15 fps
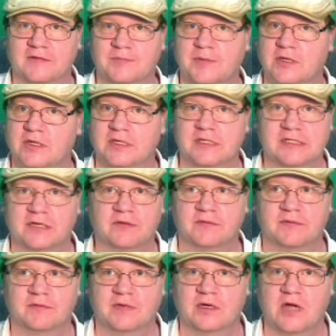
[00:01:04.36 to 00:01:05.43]
because they're
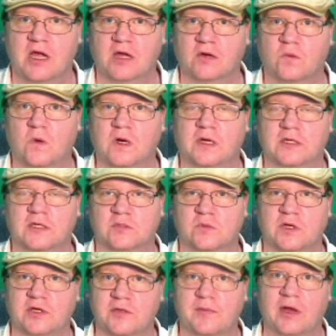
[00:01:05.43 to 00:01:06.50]
they're not going to work as
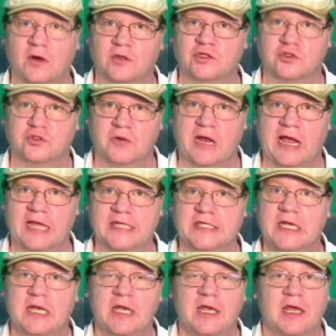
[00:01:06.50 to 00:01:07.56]
well, and you may hurt your eyes.
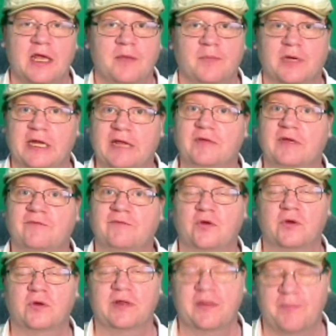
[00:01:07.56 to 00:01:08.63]
But even if
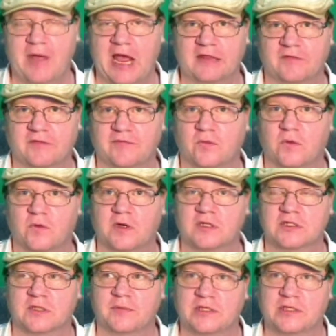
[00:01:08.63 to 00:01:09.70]
you're in the path of it where it's
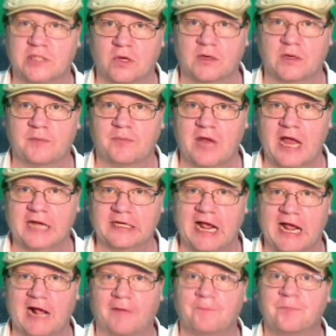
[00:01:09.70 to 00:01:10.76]
going to be totally blacked
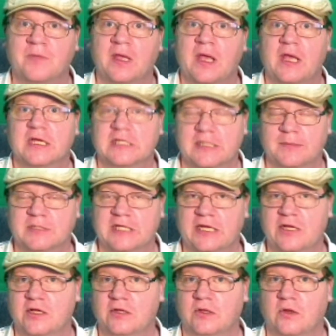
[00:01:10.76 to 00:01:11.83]
out, some say
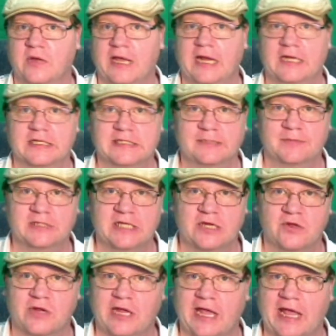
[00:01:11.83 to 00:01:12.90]
you can look at it, some say
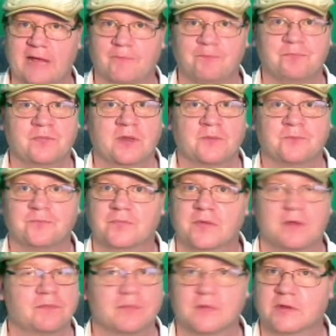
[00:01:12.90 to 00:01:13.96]
you can't.
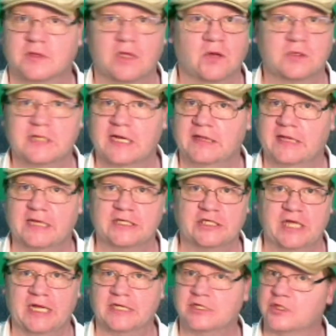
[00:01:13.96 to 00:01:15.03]
Don't take that
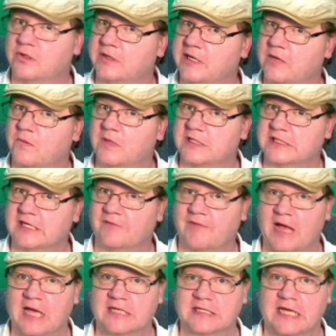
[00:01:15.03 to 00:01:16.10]
chance. You only get one set of
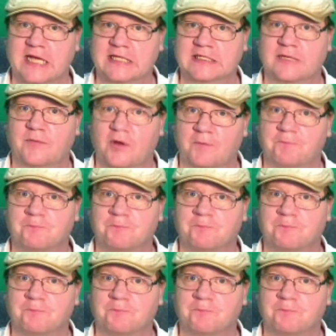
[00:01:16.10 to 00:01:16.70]
eyes, guys. Come on.